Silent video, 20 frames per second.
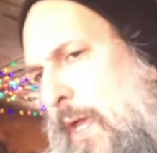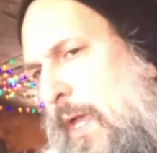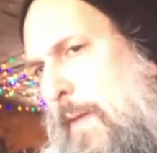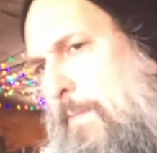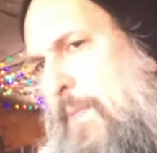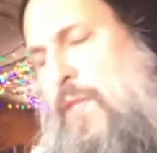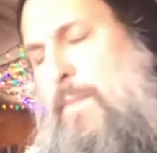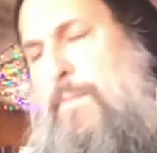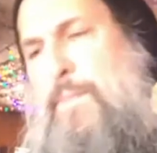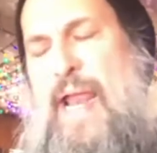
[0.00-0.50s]

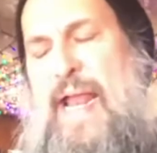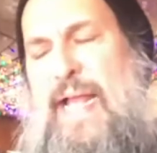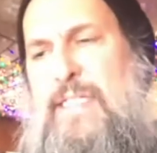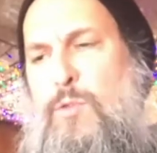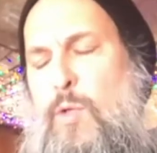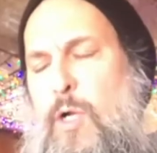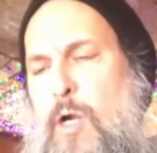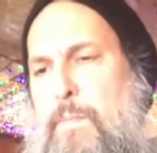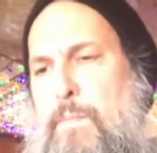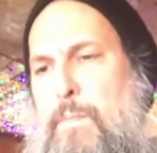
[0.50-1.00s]
But the bands
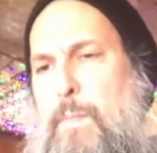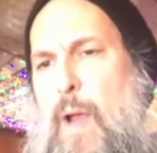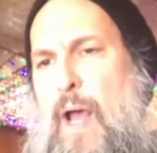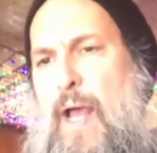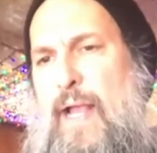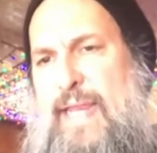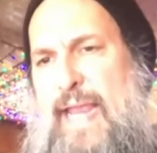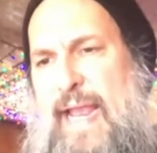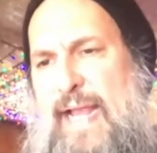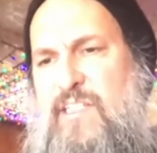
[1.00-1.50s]
we were
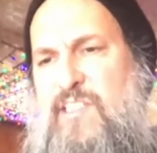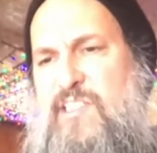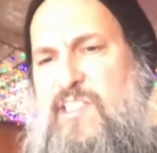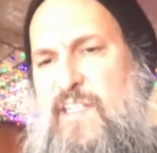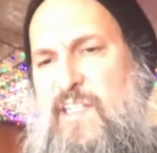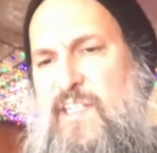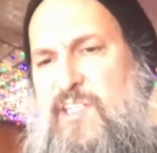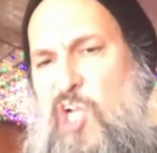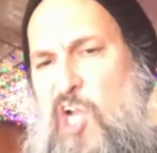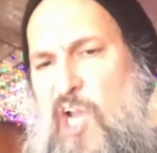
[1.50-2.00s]
against
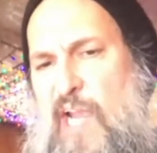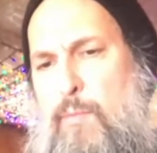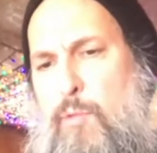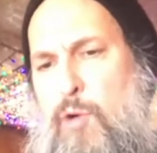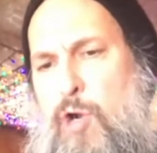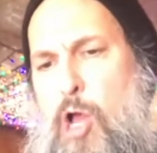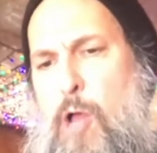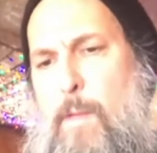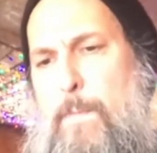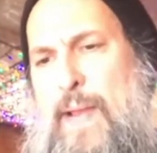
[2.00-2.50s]
at the time
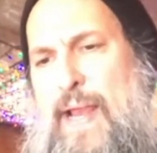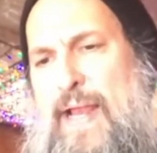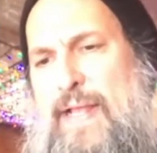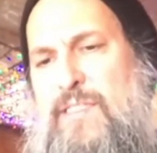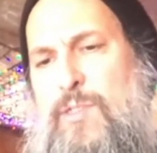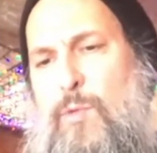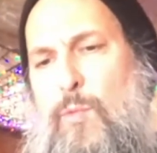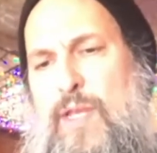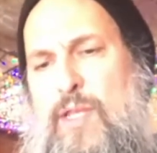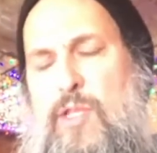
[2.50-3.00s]
were all bands
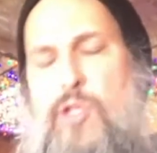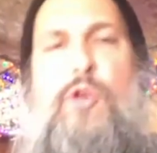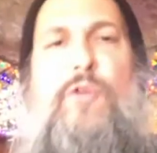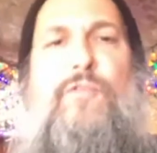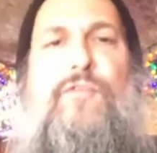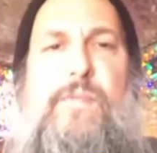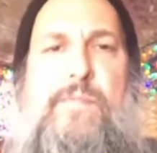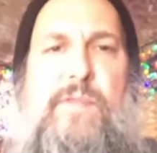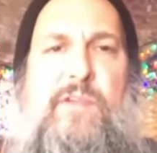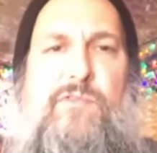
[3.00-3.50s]
that we knew
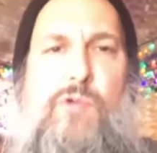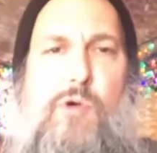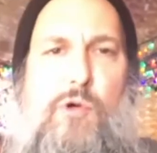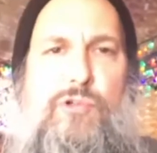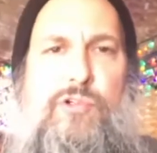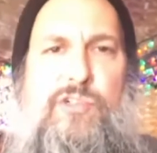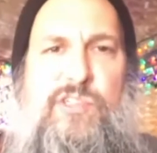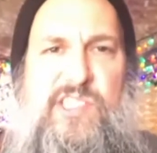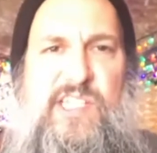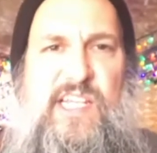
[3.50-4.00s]
from the
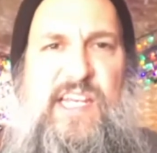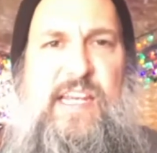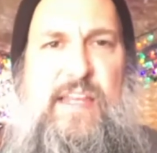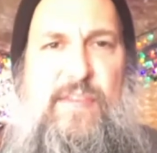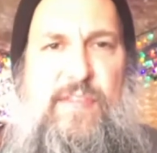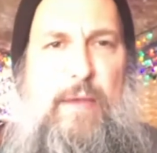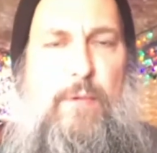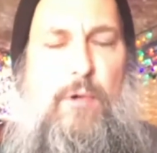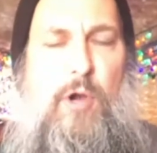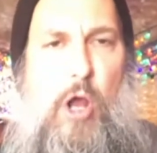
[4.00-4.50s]
local scene,
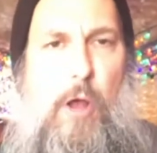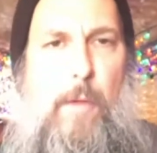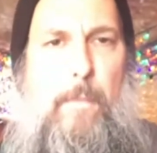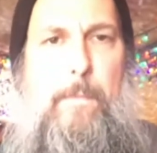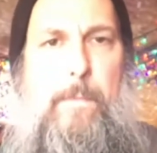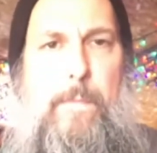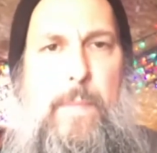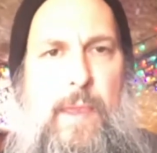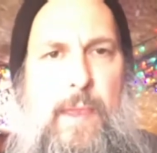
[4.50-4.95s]
and they were all